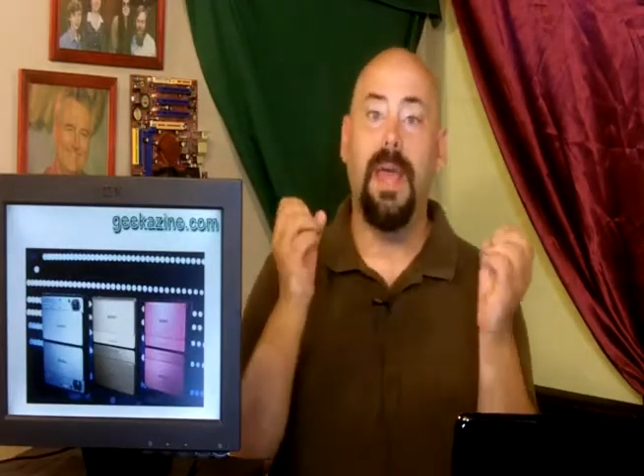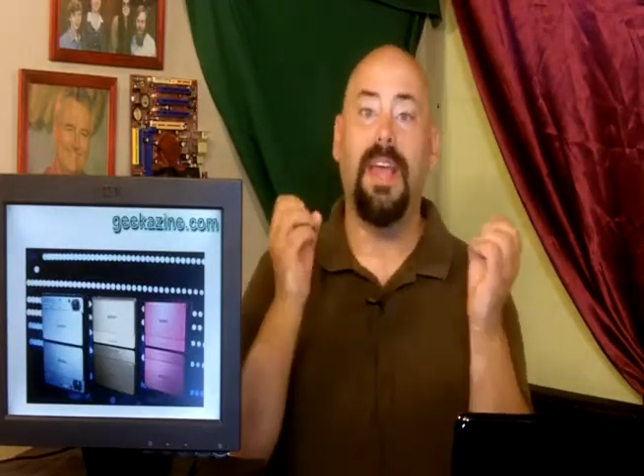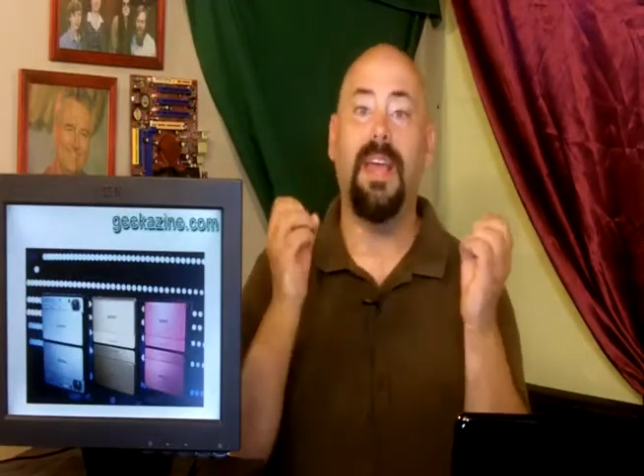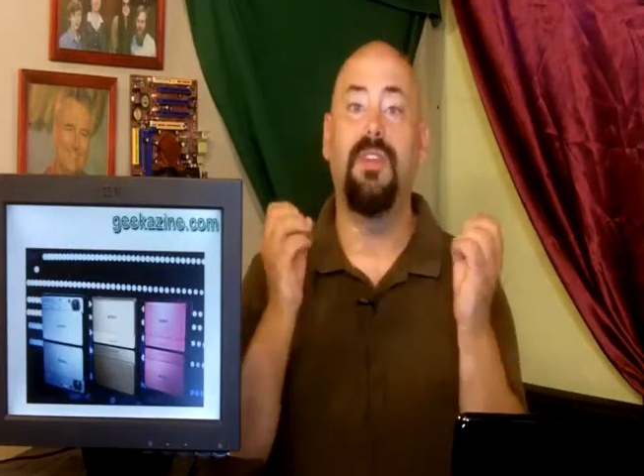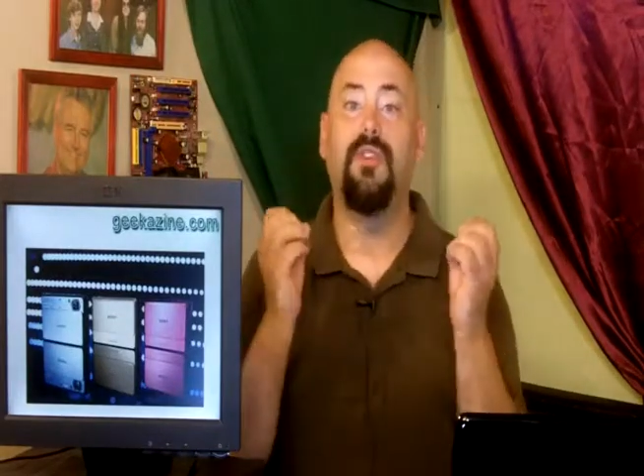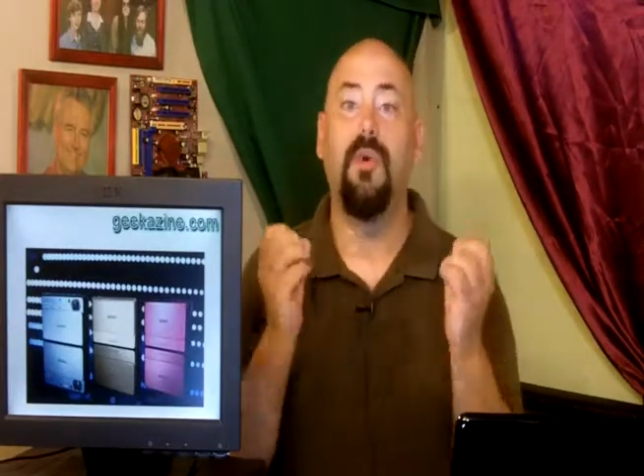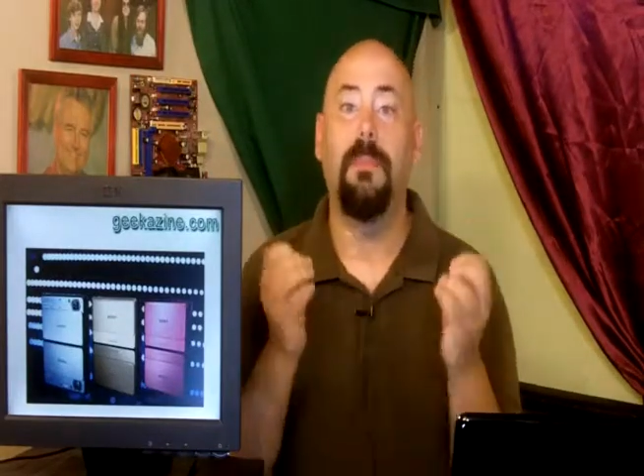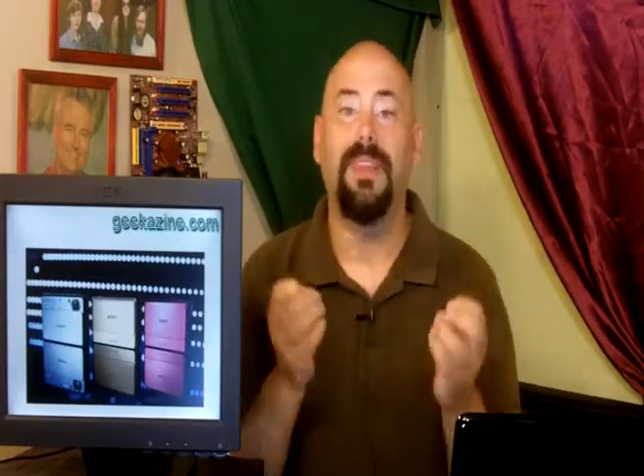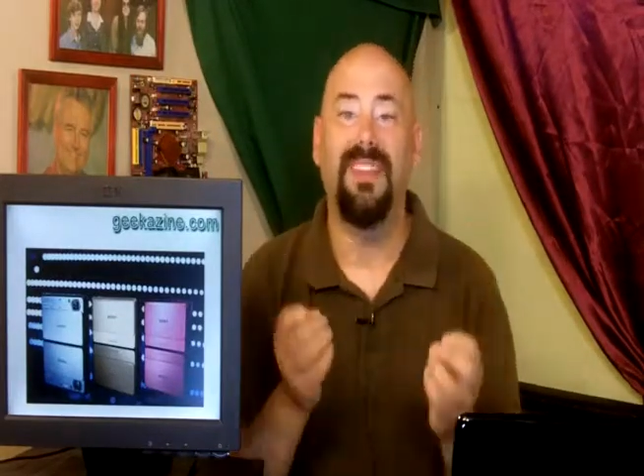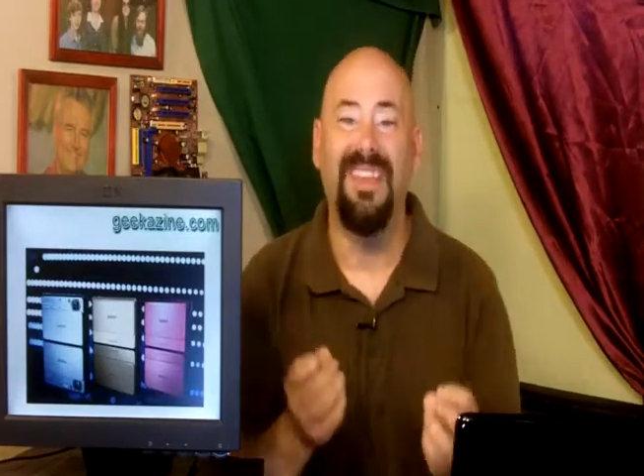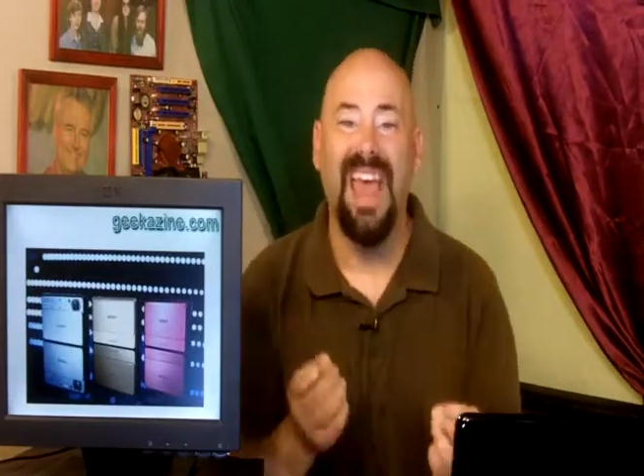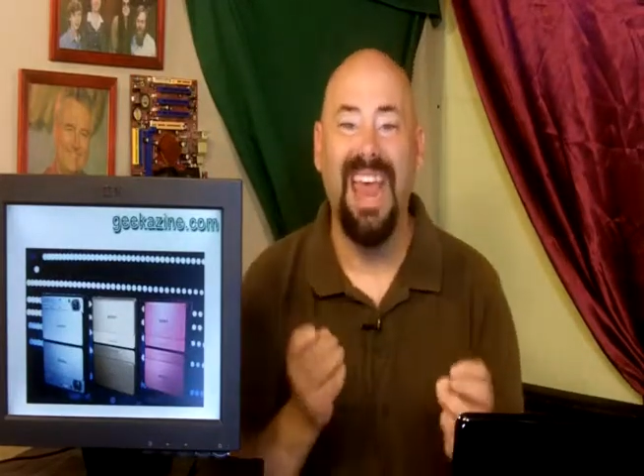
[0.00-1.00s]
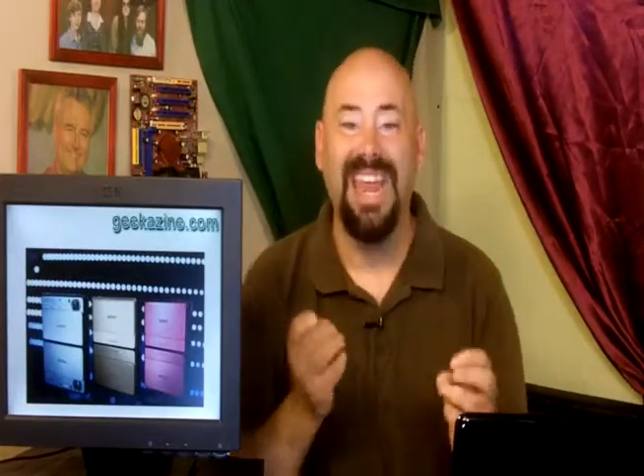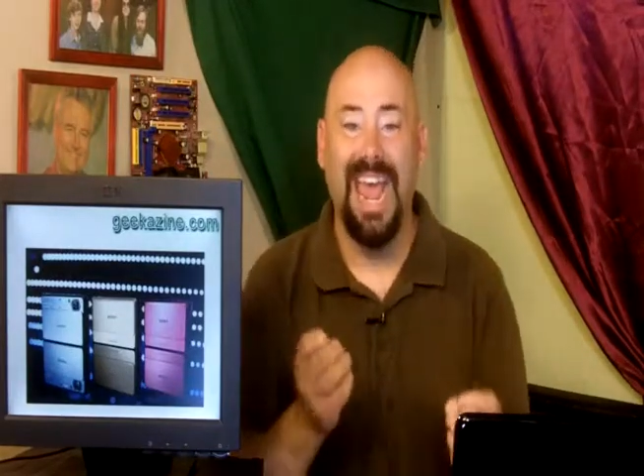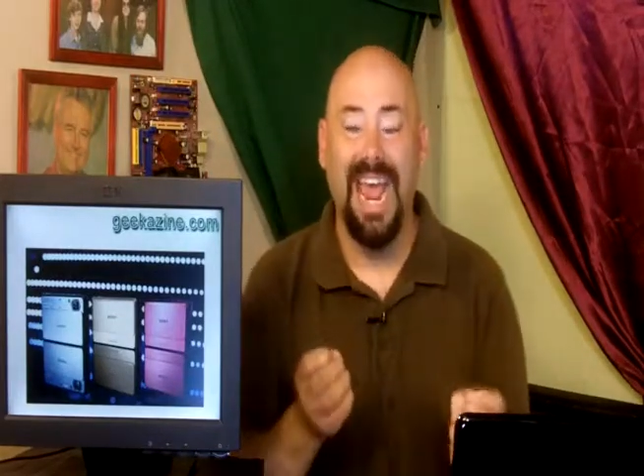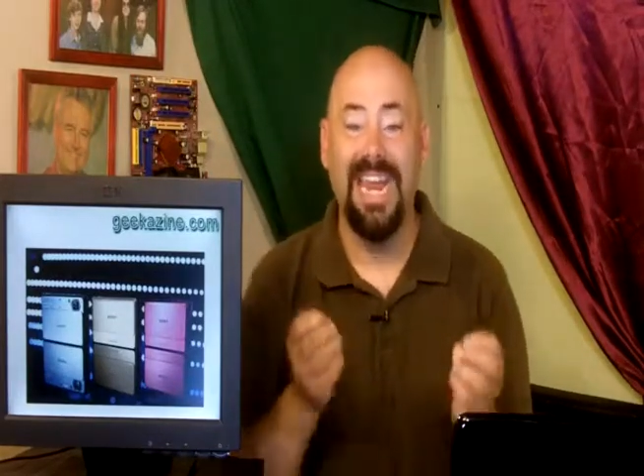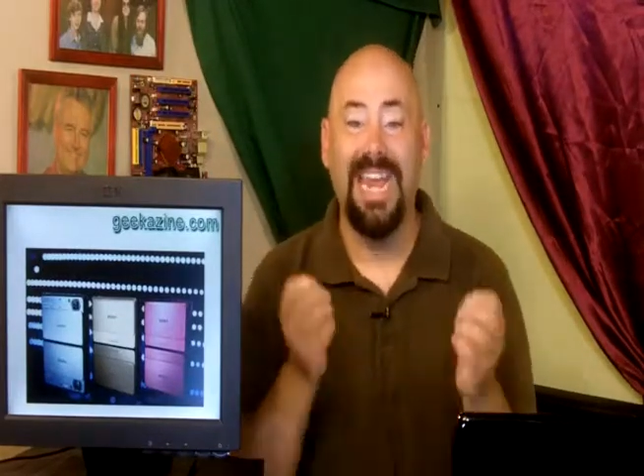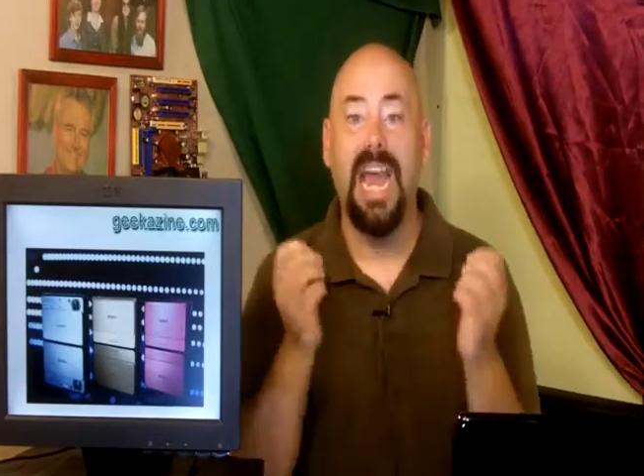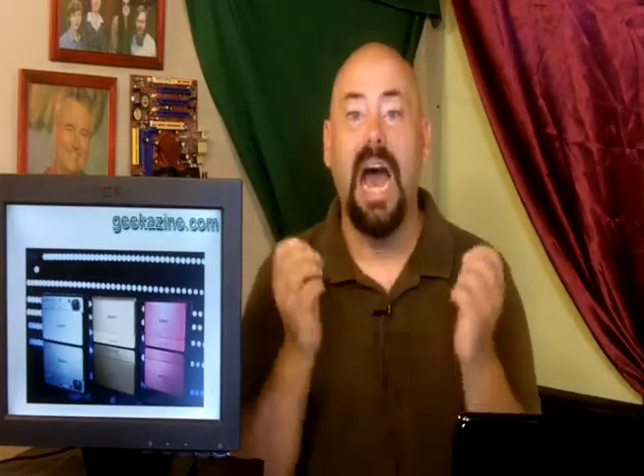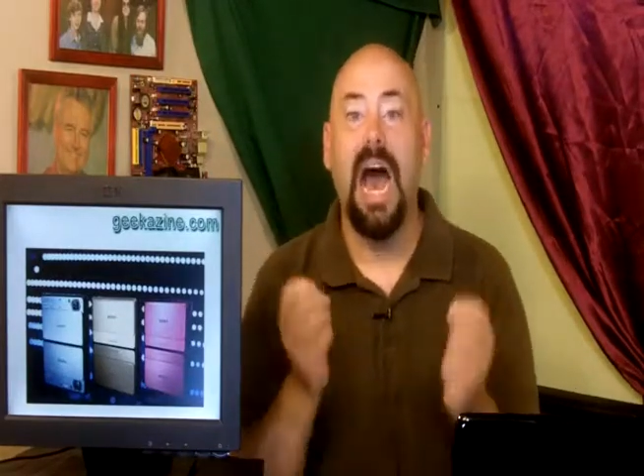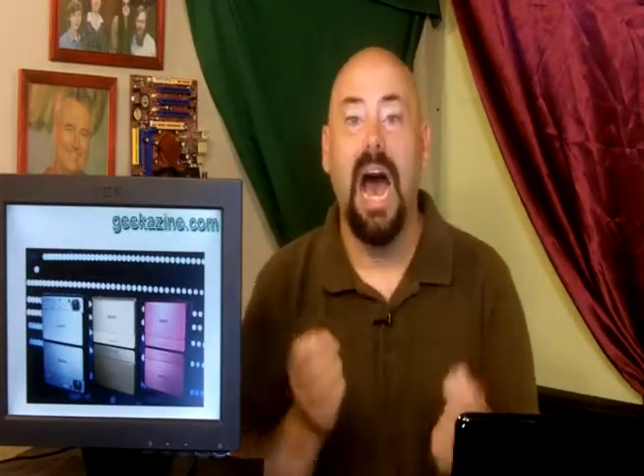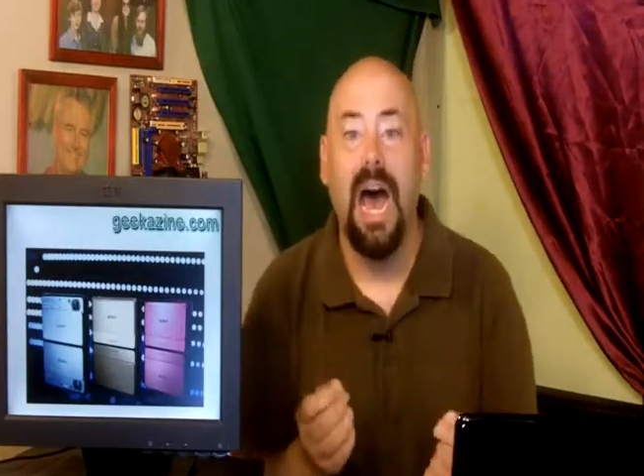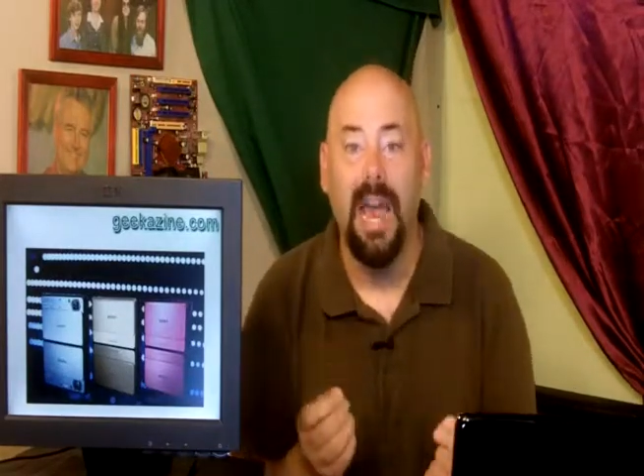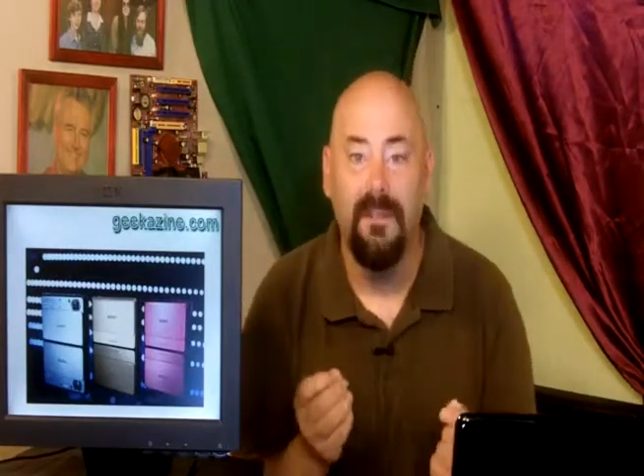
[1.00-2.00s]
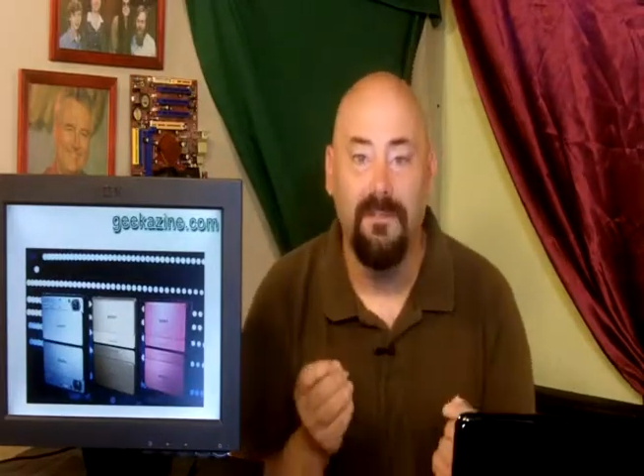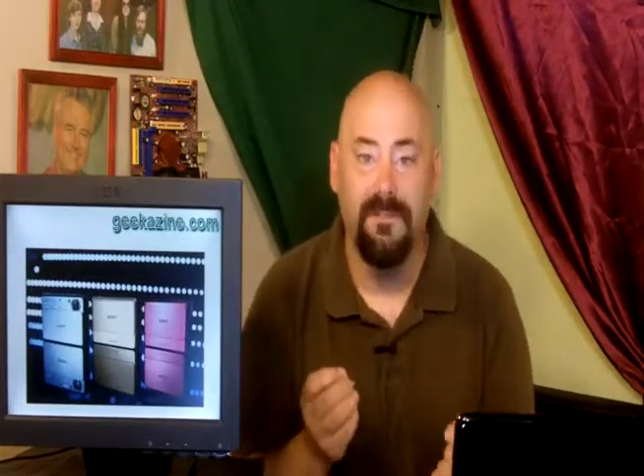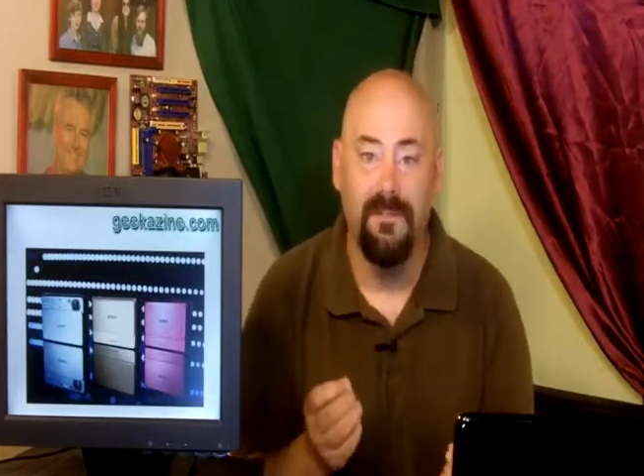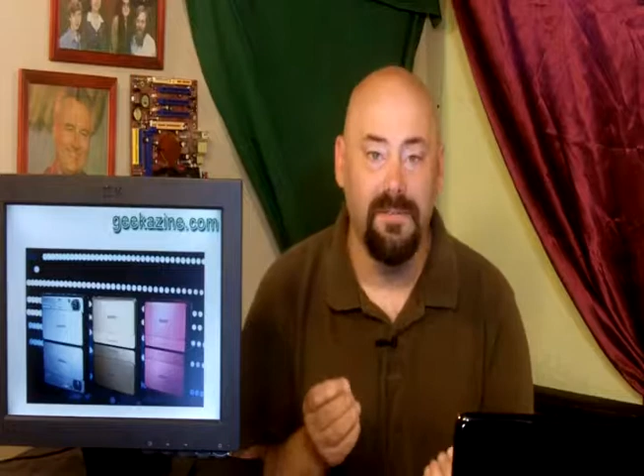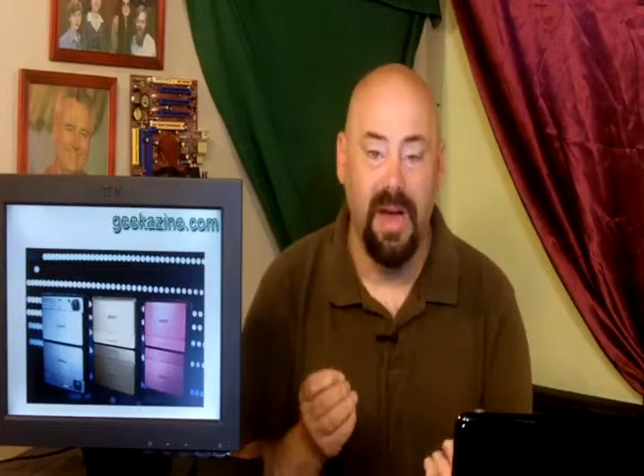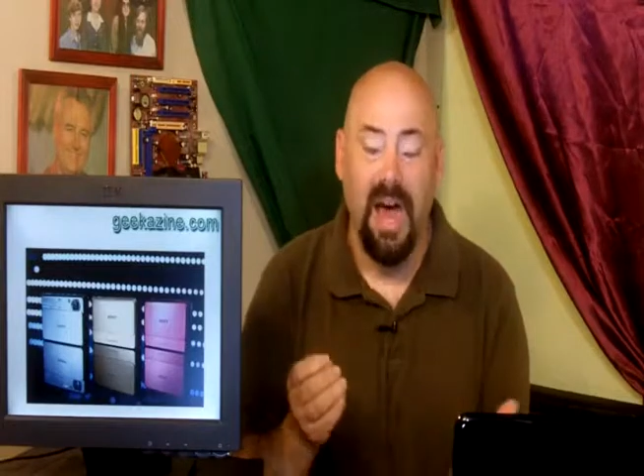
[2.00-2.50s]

It can do up to 1080i,